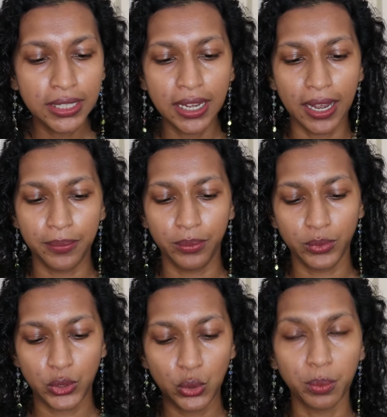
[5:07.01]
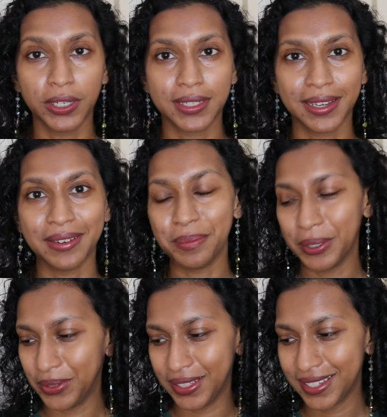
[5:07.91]
I'm super excited
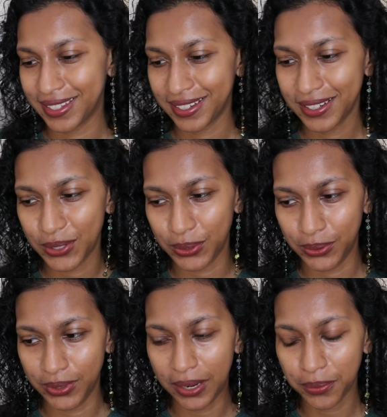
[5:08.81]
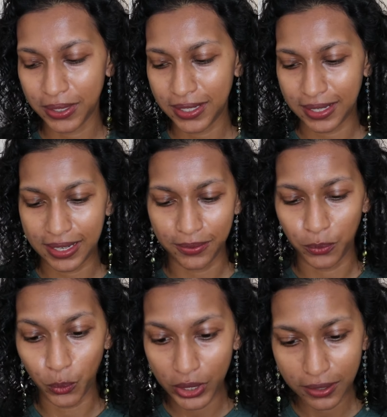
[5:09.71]
about this. So that one is a
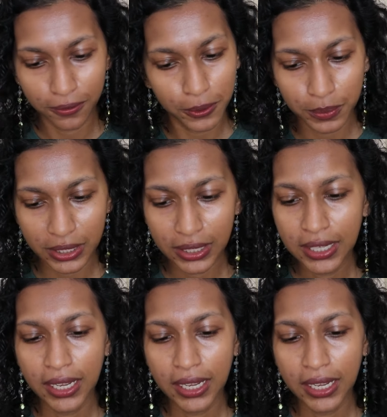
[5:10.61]
win for me.